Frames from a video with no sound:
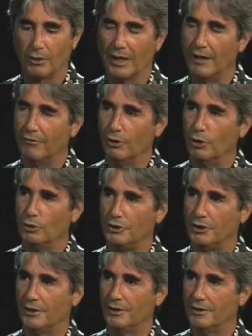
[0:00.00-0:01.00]

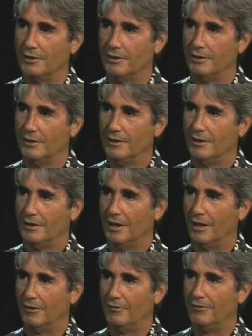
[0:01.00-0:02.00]
evolution
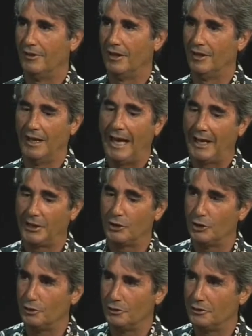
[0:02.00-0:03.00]
of
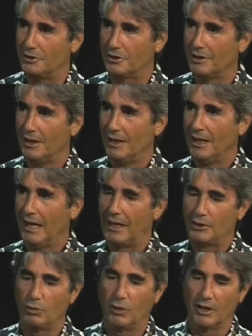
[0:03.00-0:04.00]
attitudes
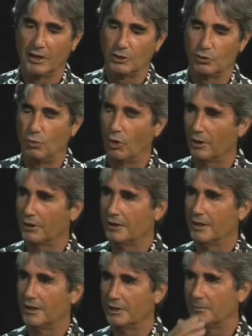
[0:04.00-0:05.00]
as well as work
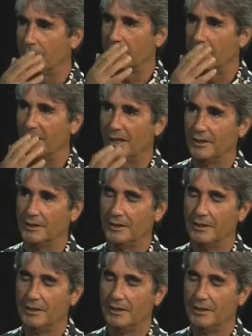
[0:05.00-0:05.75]
that has been done.